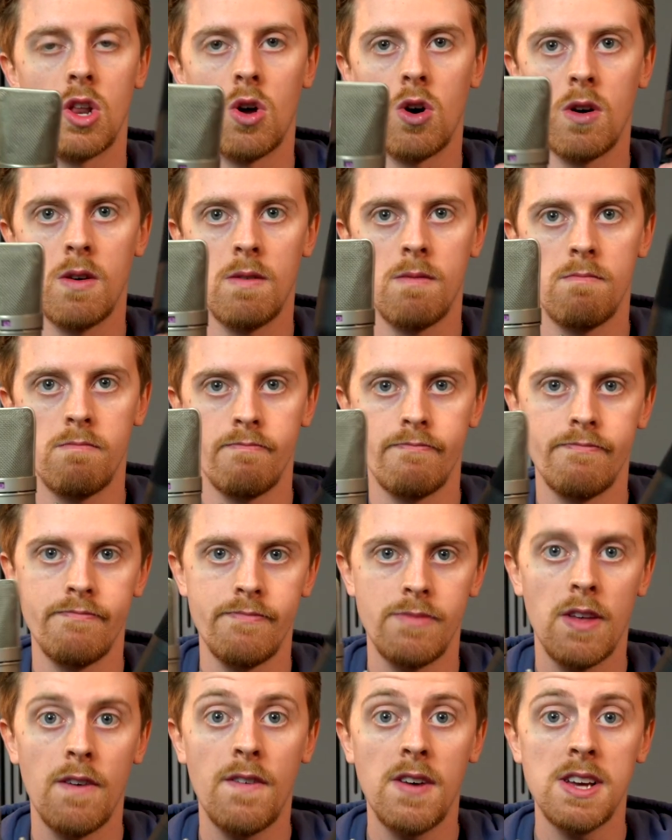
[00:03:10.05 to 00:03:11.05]
And
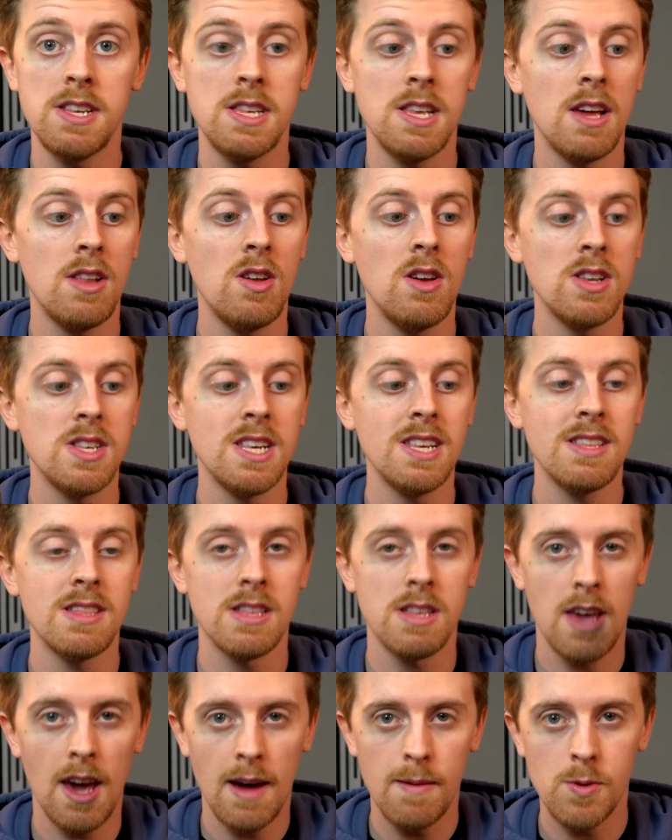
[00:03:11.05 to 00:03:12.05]
the first thing I'm
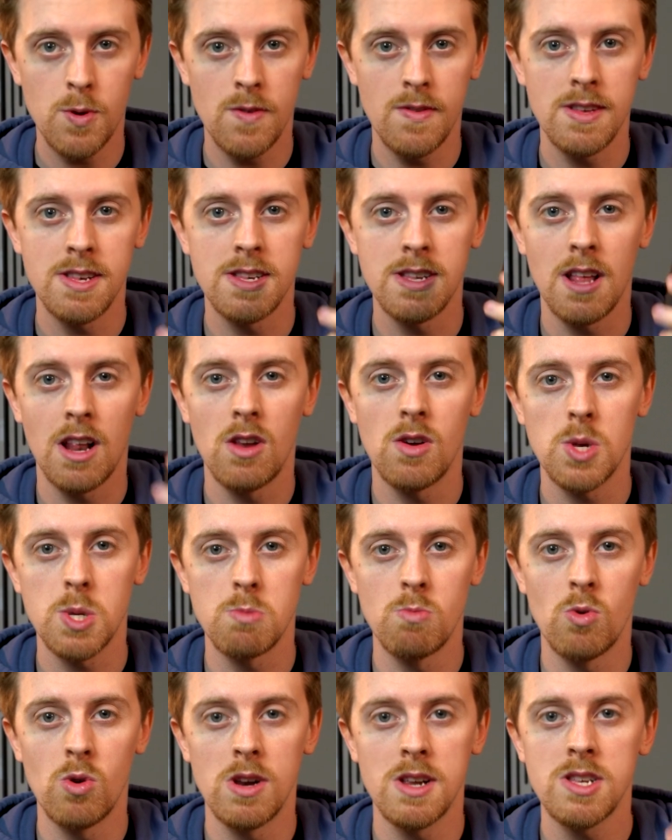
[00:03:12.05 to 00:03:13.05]
noticing, the capture on this is a
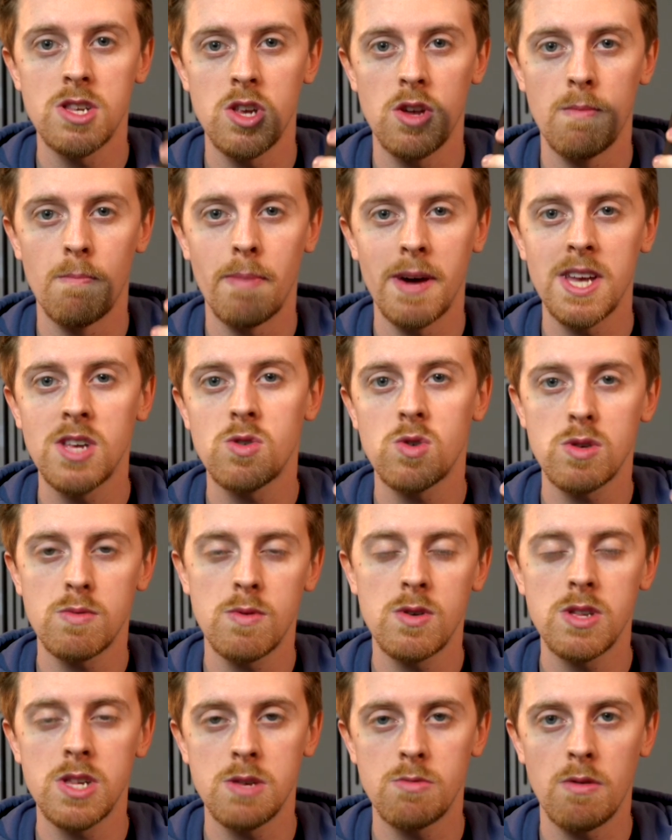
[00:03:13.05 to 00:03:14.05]
lot smaller, so your
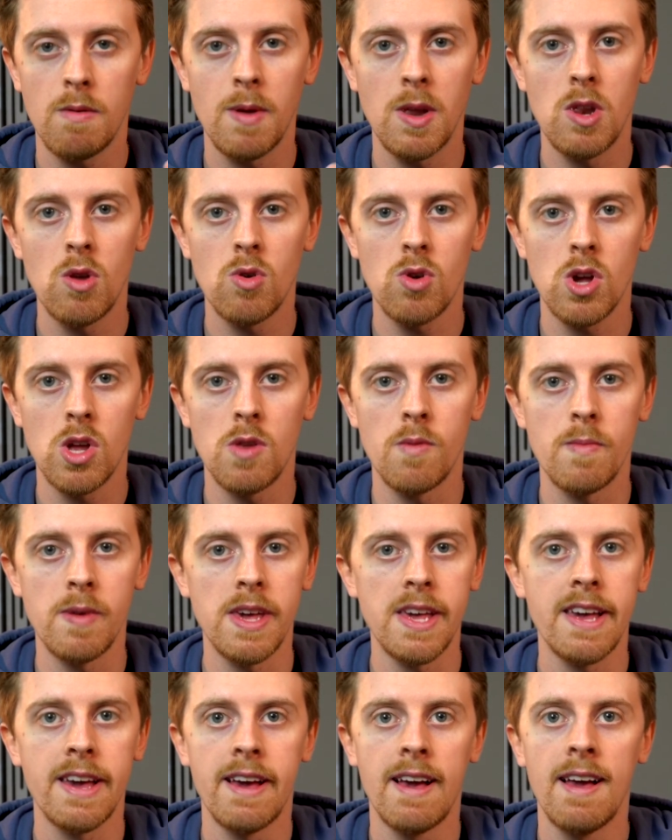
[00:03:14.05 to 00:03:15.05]
bass response is probably not going
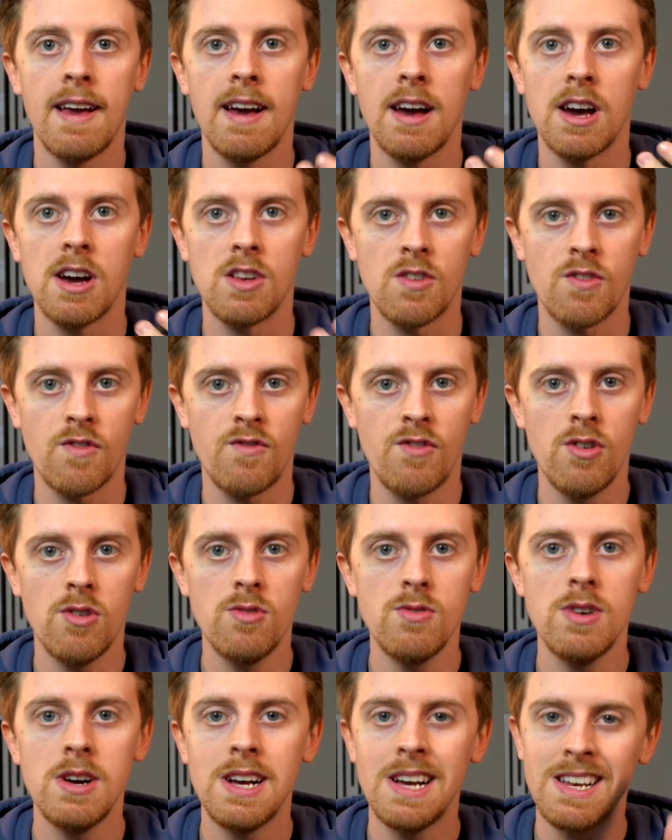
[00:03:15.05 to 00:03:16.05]
to be as
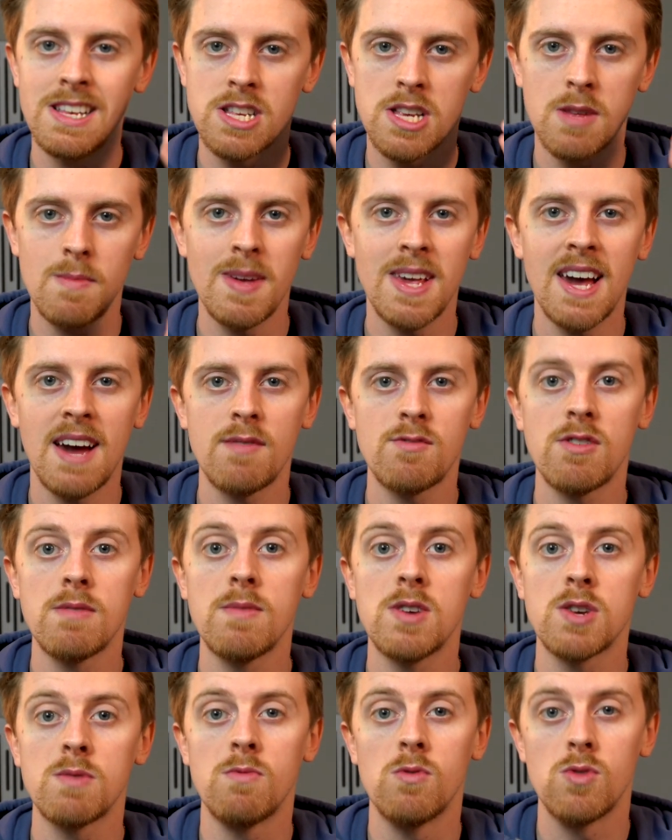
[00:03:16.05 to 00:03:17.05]
full. It's going to be
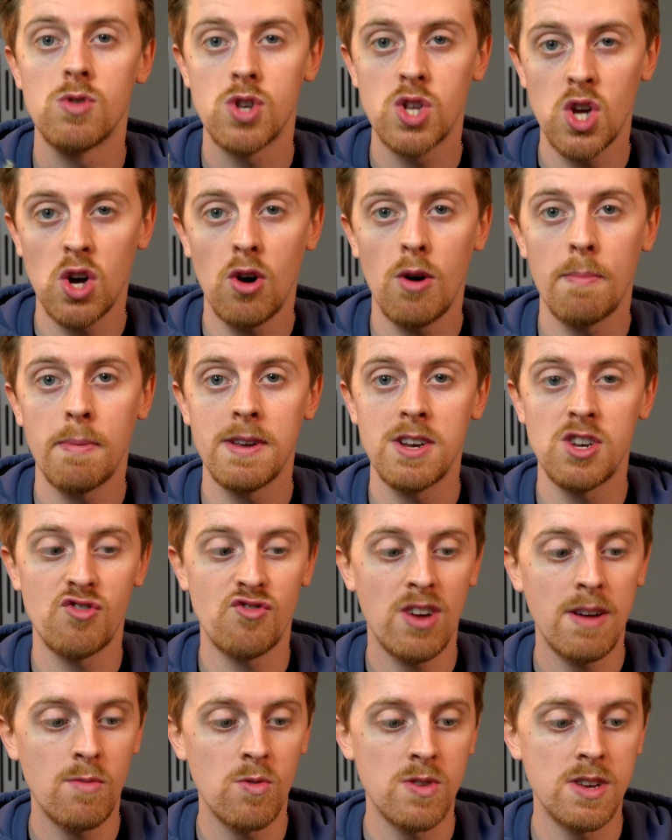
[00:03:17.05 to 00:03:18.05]
capturing much more top
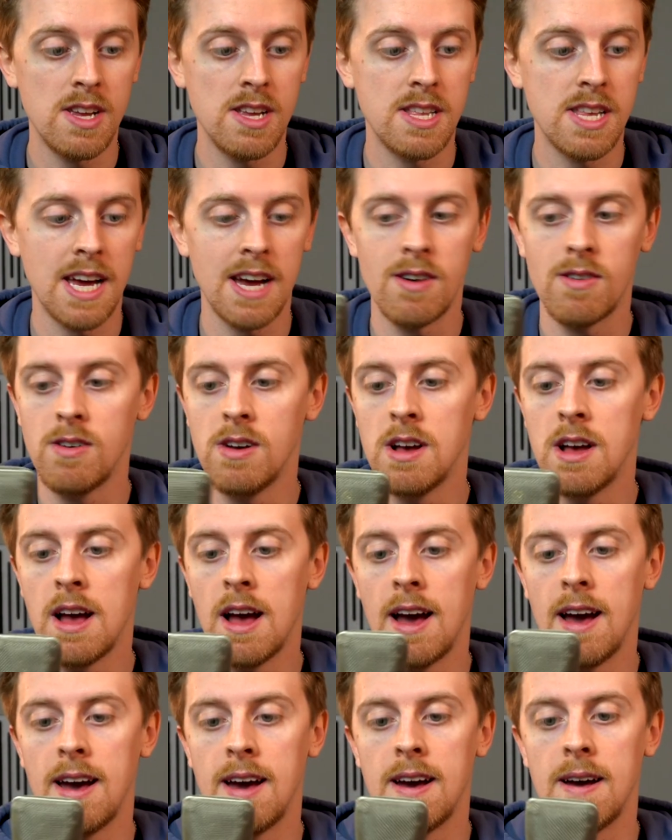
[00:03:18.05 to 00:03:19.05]
treble detail
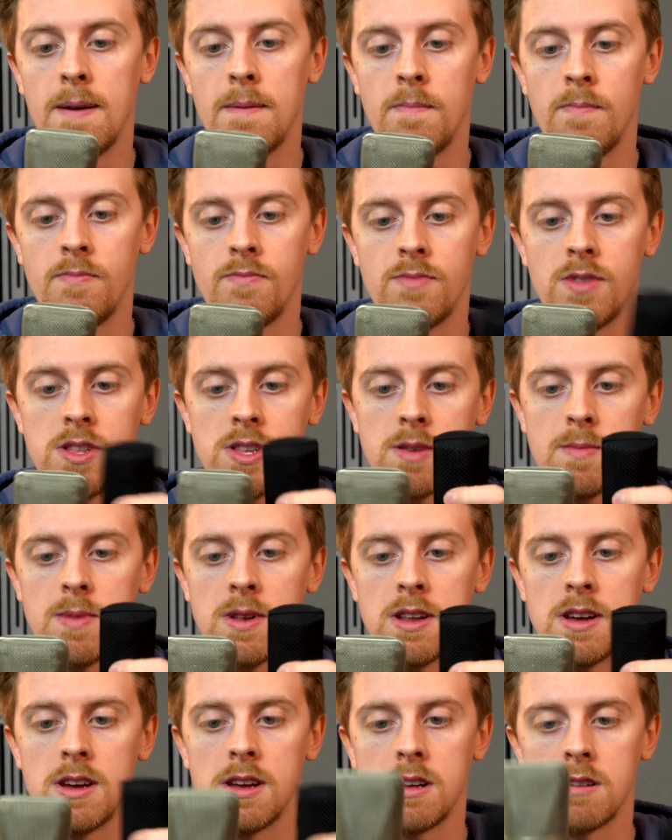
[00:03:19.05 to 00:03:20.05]
than
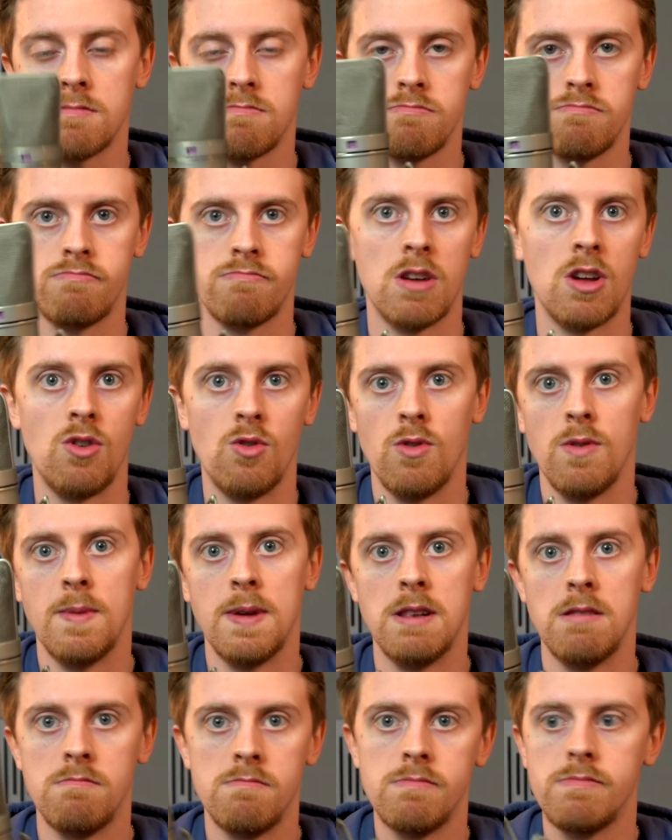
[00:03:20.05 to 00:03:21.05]
something like a
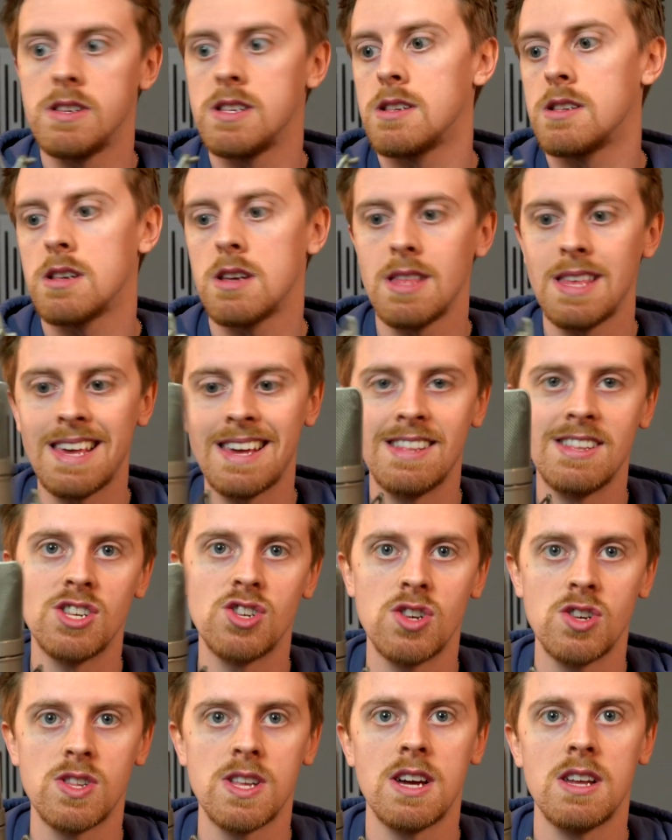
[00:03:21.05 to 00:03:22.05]
Neumann. This is like the
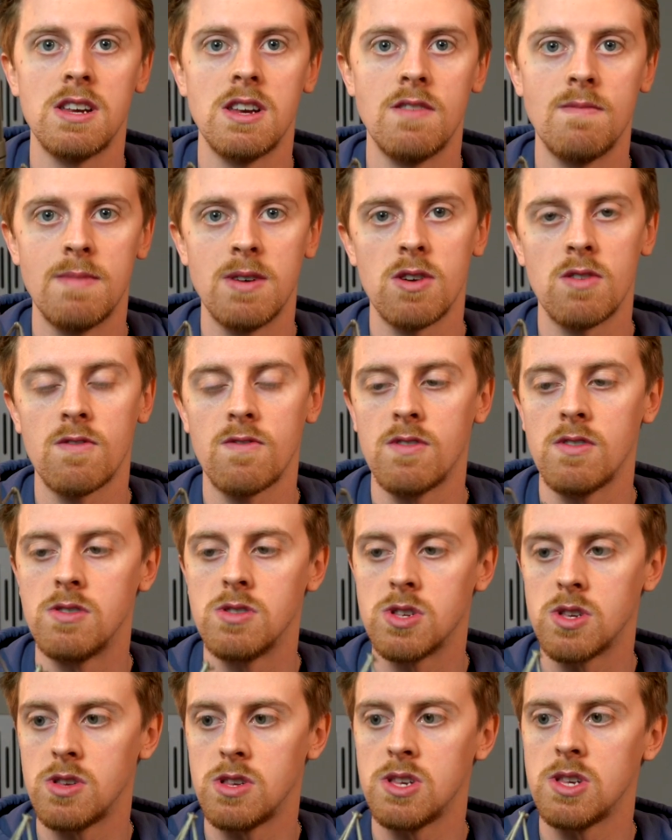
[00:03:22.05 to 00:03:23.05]
industry standard of
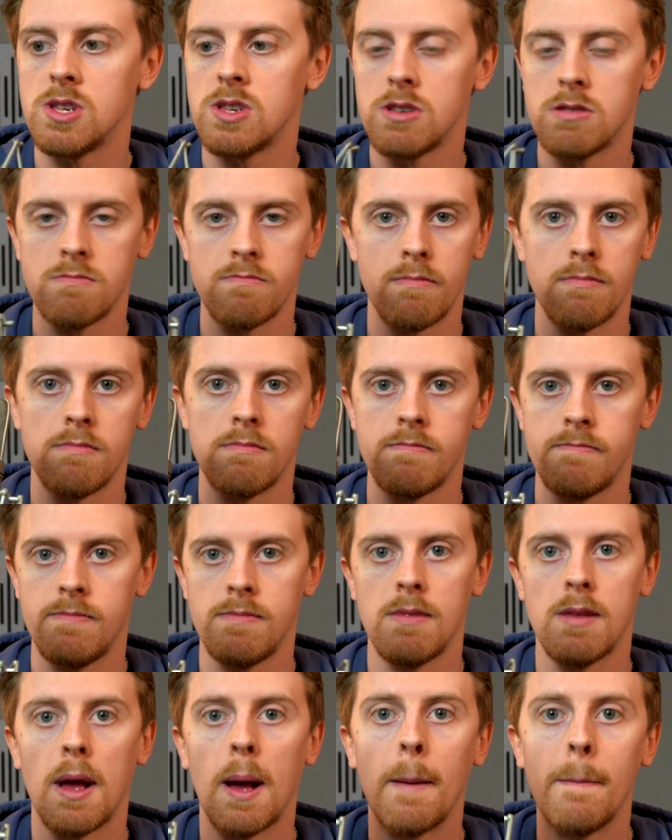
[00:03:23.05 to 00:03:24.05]
microphone, so this is
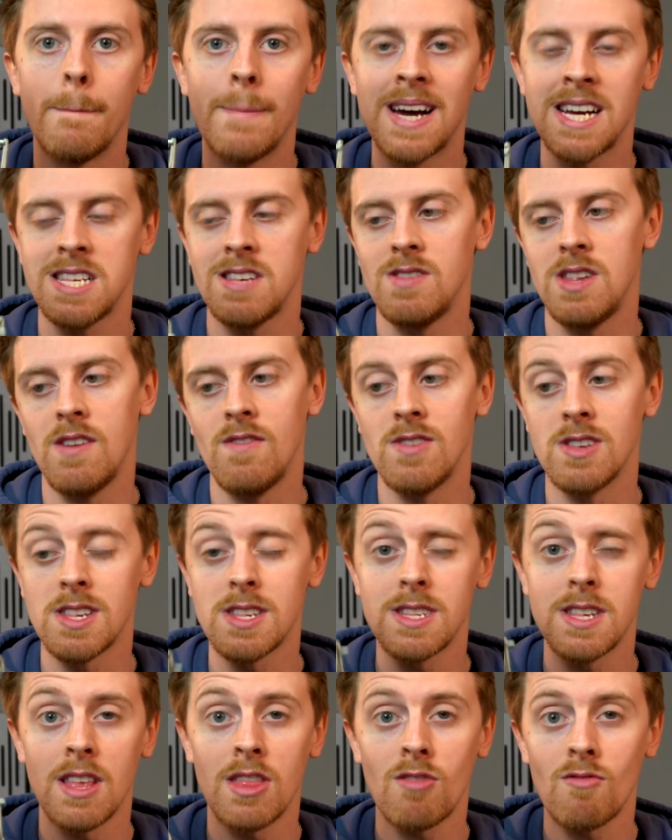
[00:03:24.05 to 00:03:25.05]
a massive
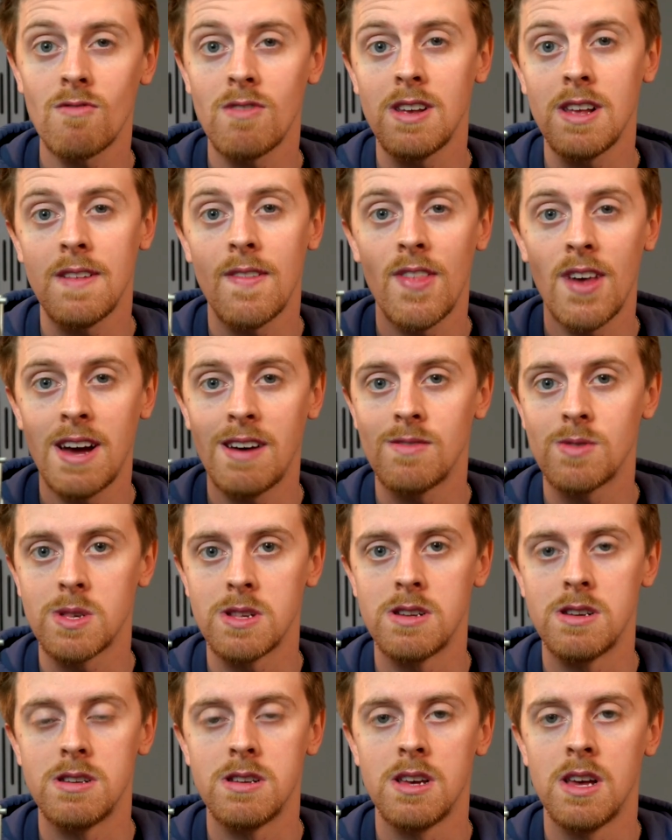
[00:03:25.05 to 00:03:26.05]
difference. This is a
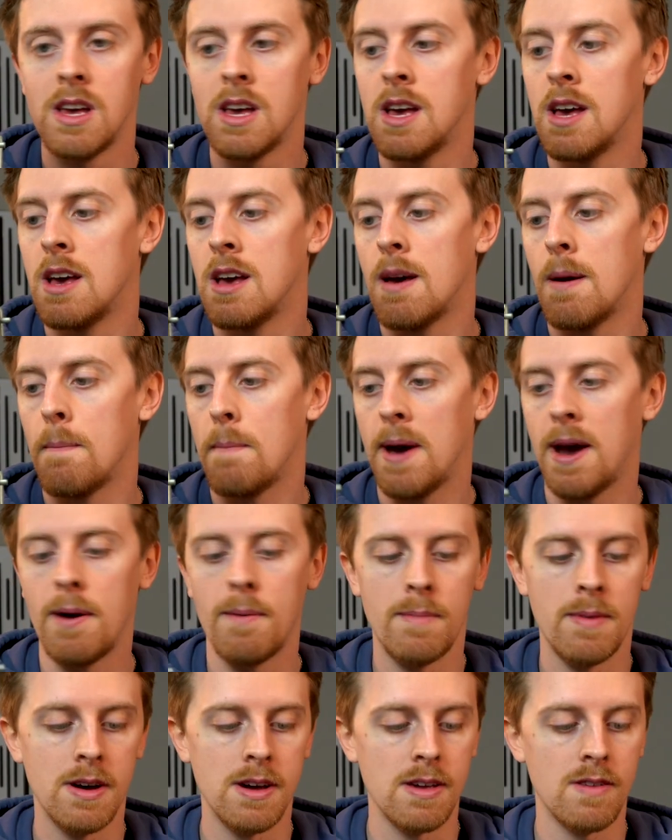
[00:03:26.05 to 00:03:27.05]
£3,000
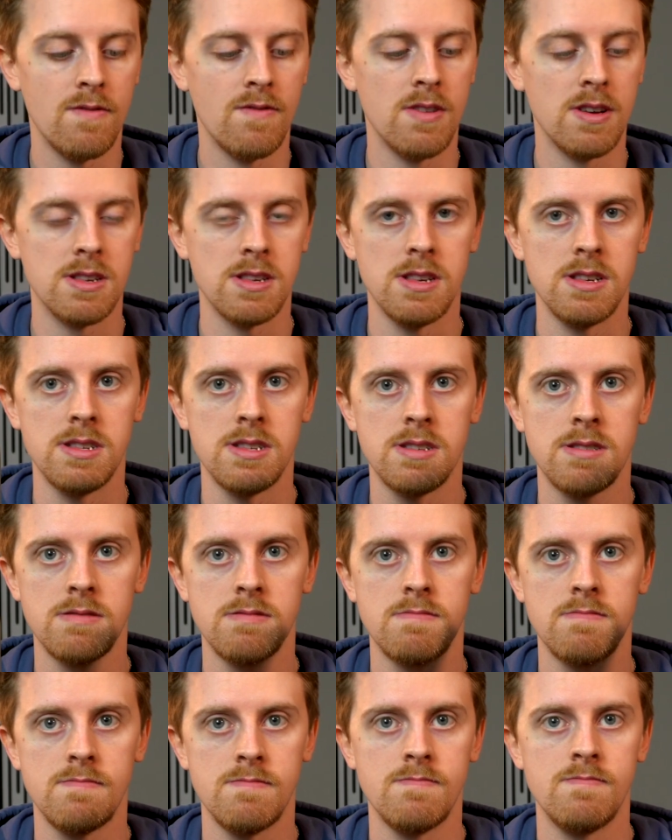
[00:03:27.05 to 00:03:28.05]
mic
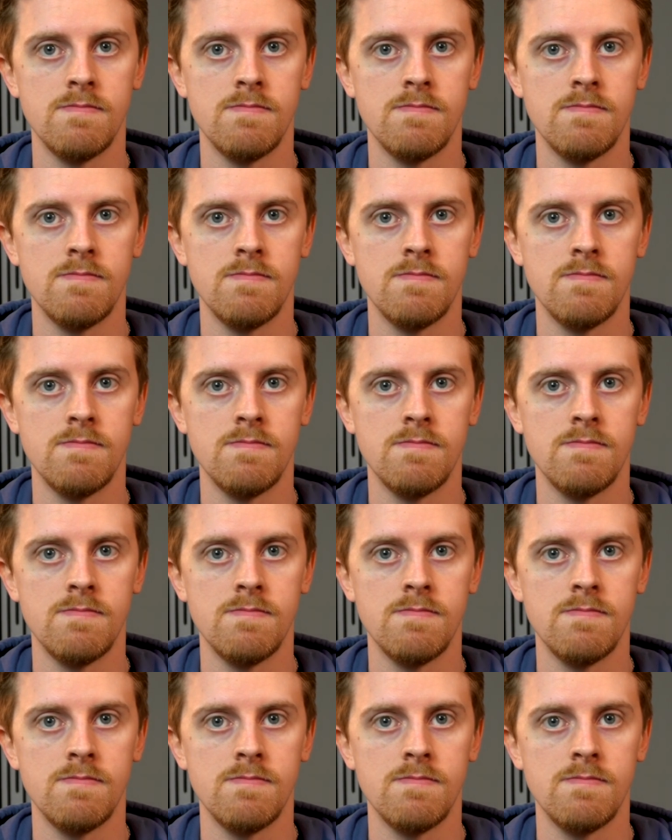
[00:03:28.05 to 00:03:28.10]
versus